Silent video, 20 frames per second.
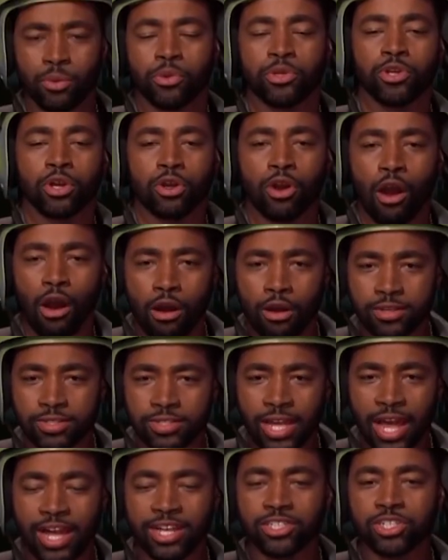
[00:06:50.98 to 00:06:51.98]
Oh, your call
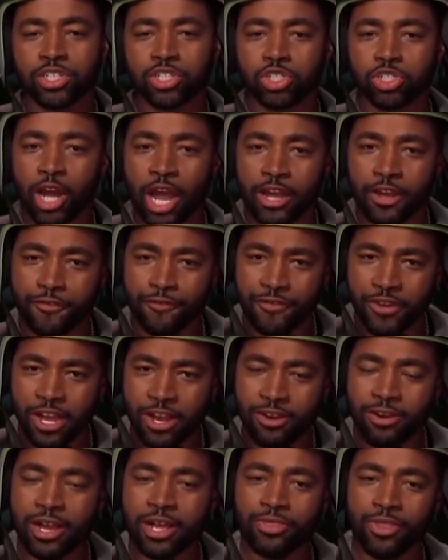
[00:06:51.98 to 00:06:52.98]
sign should strike
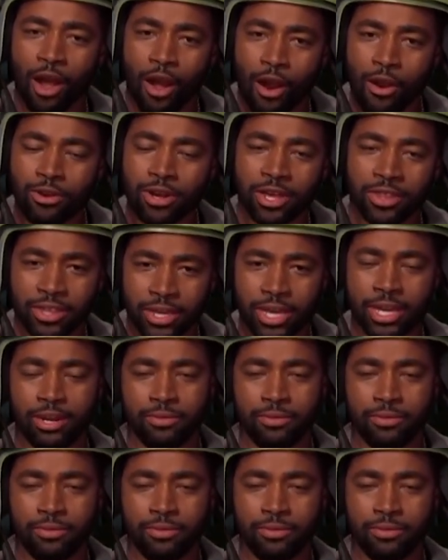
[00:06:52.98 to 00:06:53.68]
fear in the heart of the